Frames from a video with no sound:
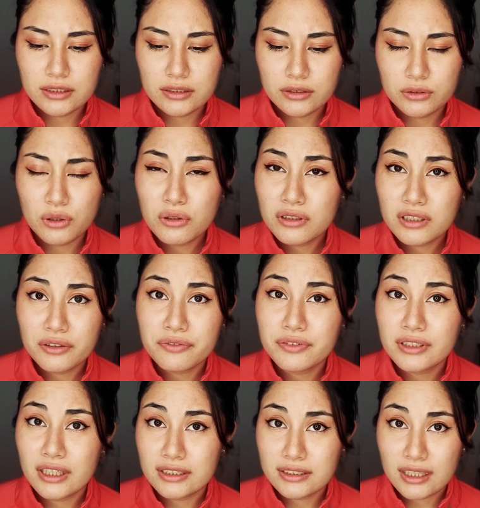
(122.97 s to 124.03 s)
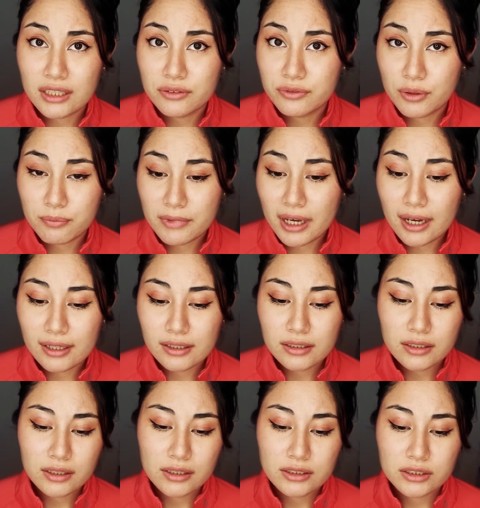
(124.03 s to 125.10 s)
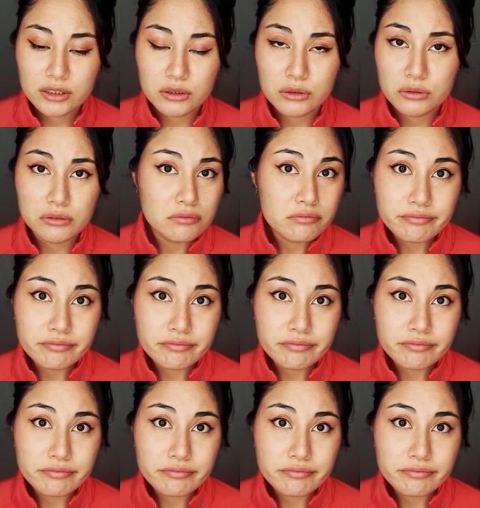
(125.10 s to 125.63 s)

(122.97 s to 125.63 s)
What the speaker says: totally free aside from that. So